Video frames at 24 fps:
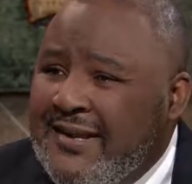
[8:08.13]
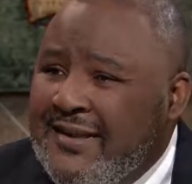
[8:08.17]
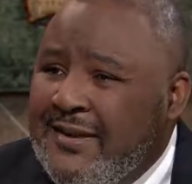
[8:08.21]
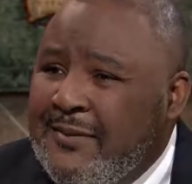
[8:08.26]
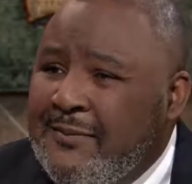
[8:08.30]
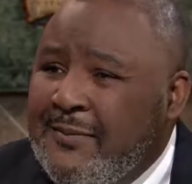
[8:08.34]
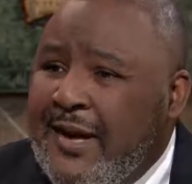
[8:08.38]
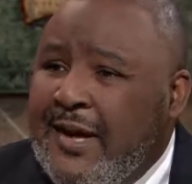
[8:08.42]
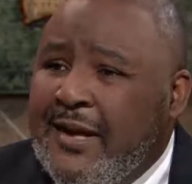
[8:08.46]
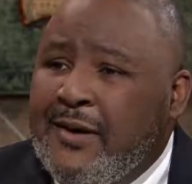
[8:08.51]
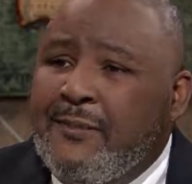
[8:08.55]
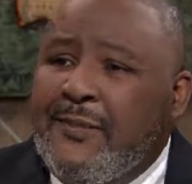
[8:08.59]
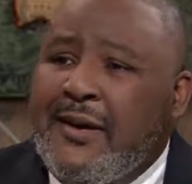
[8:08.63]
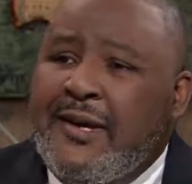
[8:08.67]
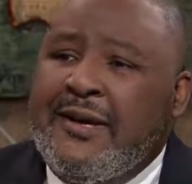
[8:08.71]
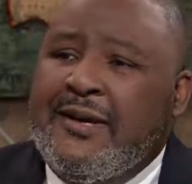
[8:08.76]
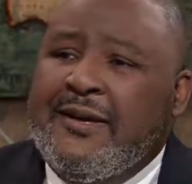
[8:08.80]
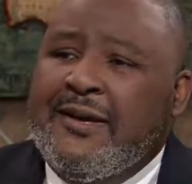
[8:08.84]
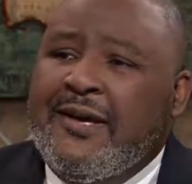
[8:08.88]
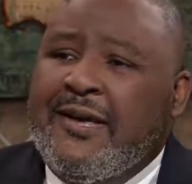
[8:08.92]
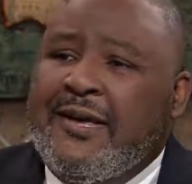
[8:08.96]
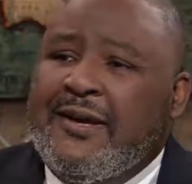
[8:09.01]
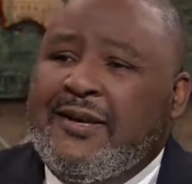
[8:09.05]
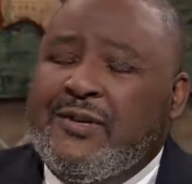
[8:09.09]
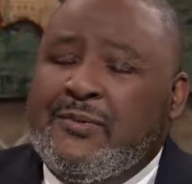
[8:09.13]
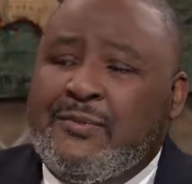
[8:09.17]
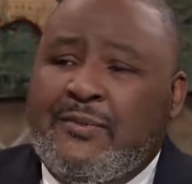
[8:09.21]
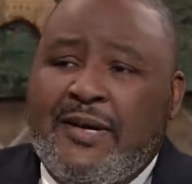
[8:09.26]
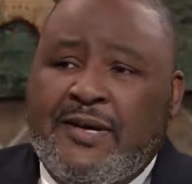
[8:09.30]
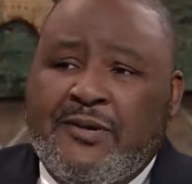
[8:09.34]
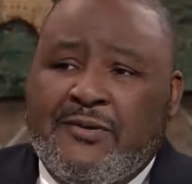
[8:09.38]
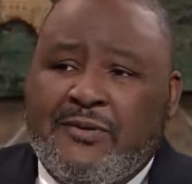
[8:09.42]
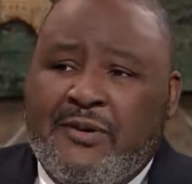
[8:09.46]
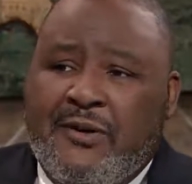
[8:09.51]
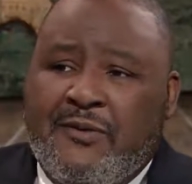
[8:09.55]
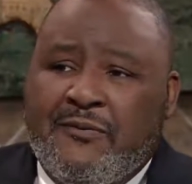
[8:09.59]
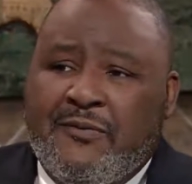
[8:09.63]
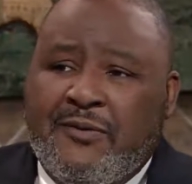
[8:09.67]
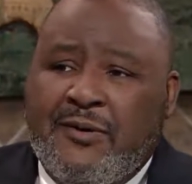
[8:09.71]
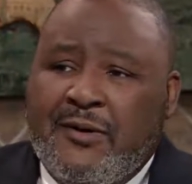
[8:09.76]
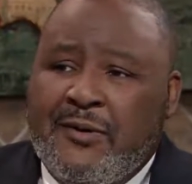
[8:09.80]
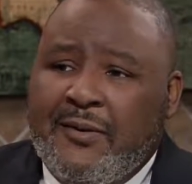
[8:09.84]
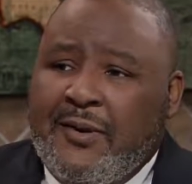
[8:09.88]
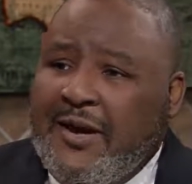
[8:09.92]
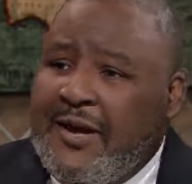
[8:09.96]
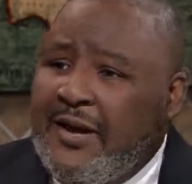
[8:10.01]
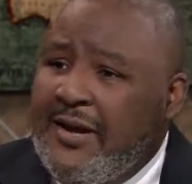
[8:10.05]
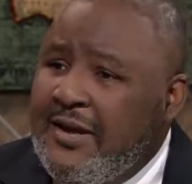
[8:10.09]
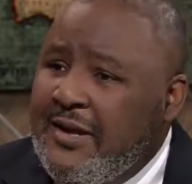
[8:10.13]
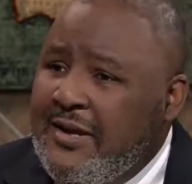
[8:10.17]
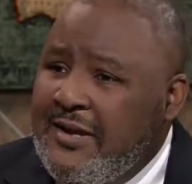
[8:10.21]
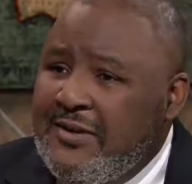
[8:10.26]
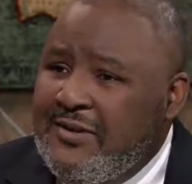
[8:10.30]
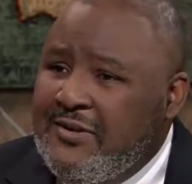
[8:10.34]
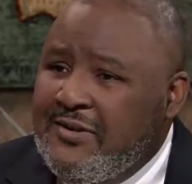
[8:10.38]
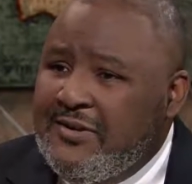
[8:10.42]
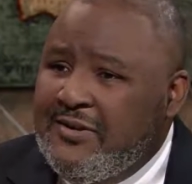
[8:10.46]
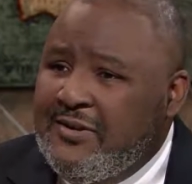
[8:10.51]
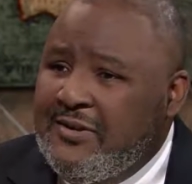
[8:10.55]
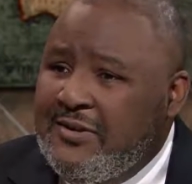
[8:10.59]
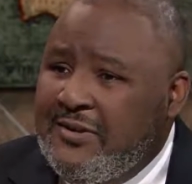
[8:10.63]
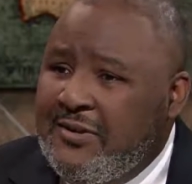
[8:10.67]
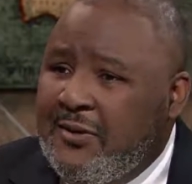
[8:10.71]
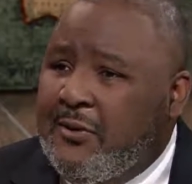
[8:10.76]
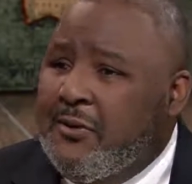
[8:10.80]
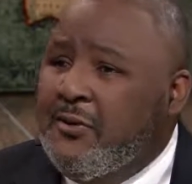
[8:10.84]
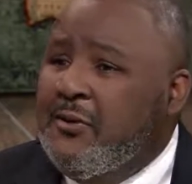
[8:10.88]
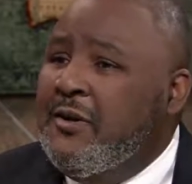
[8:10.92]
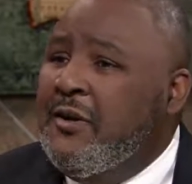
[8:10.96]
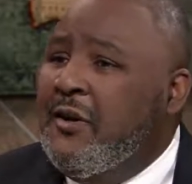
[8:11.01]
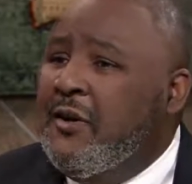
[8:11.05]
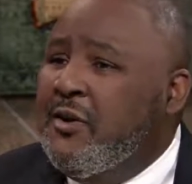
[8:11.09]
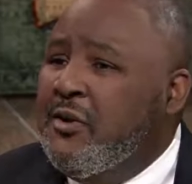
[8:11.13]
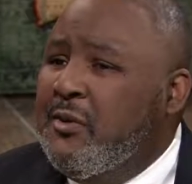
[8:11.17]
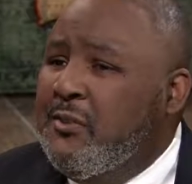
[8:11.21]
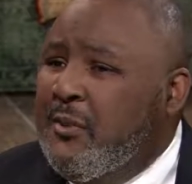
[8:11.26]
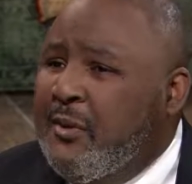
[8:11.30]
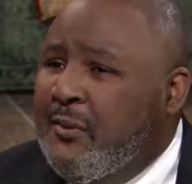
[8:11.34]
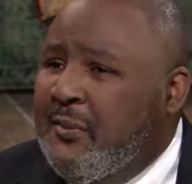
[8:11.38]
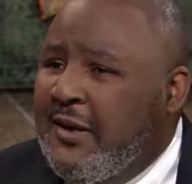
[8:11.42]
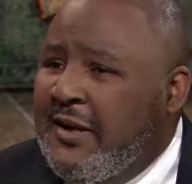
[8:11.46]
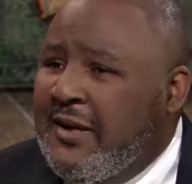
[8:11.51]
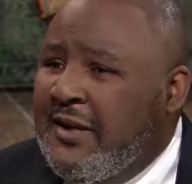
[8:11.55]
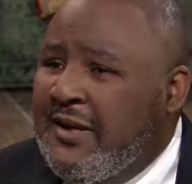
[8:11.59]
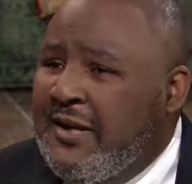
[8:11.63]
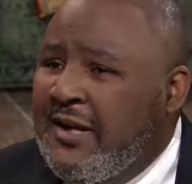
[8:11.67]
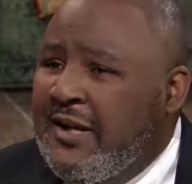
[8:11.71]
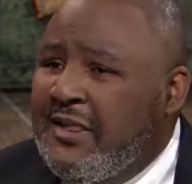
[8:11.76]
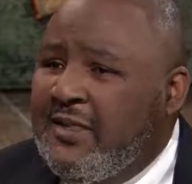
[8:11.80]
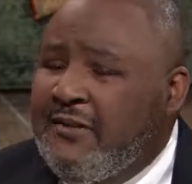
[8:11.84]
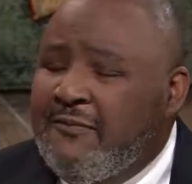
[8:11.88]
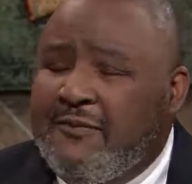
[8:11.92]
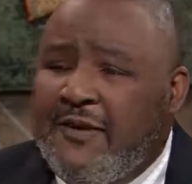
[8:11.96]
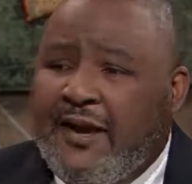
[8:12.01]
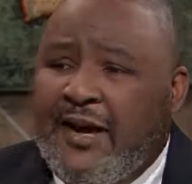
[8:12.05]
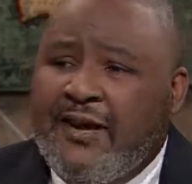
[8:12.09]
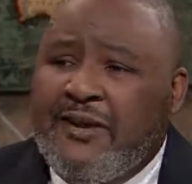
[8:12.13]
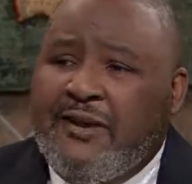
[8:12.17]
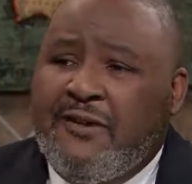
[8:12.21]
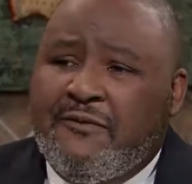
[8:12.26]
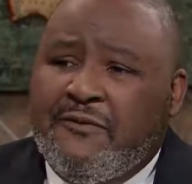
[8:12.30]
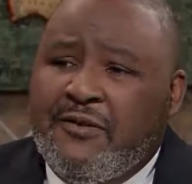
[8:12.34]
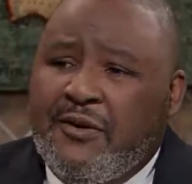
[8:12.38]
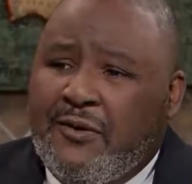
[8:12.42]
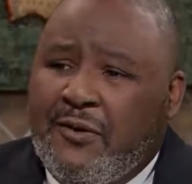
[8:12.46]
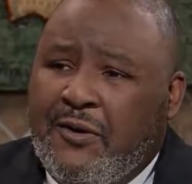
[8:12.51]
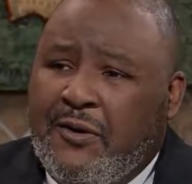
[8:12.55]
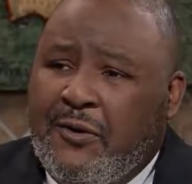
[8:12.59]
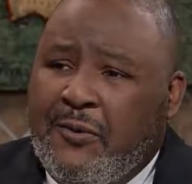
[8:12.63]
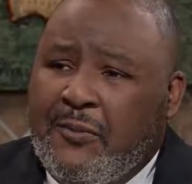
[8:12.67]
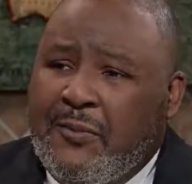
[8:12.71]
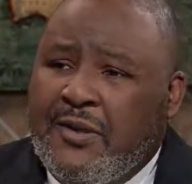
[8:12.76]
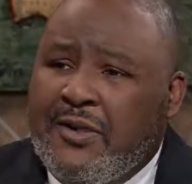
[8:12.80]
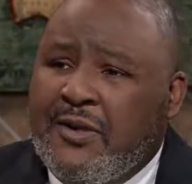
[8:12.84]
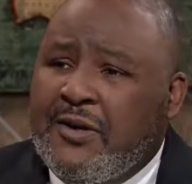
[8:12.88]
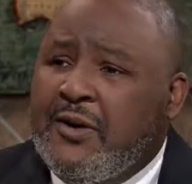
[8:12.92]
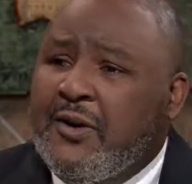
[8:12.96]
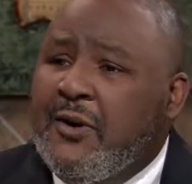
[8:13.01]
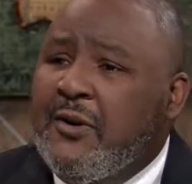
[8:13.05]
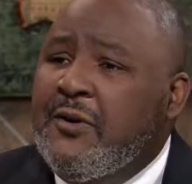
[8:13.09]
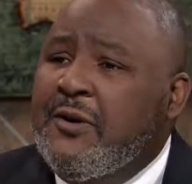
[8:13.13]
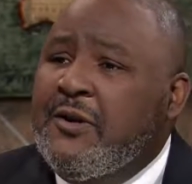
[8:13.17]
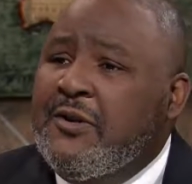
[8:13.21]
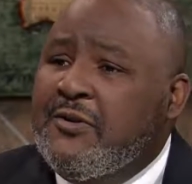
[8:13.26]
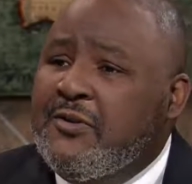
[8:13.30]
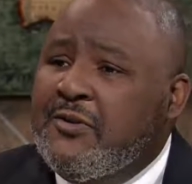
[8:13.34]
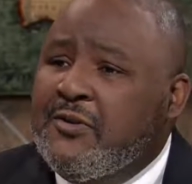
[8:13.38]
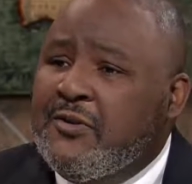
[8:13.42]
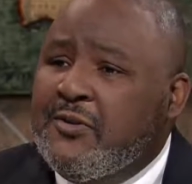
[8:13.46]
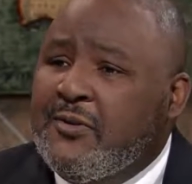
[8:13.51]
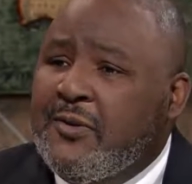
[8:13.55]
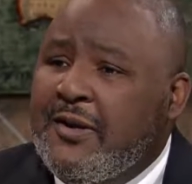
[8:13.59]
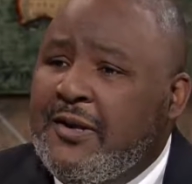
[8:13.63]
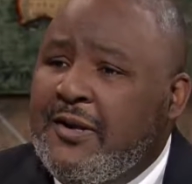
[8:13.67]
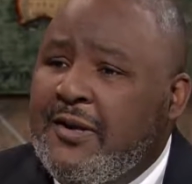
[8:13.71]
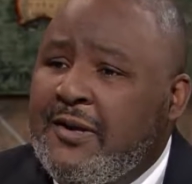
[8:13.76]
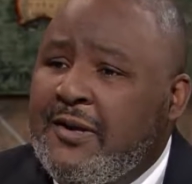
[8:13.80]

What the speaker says: The amount of money you get is based off of your age. The older you are, the more money you get, the value of your home, and the current interest rate.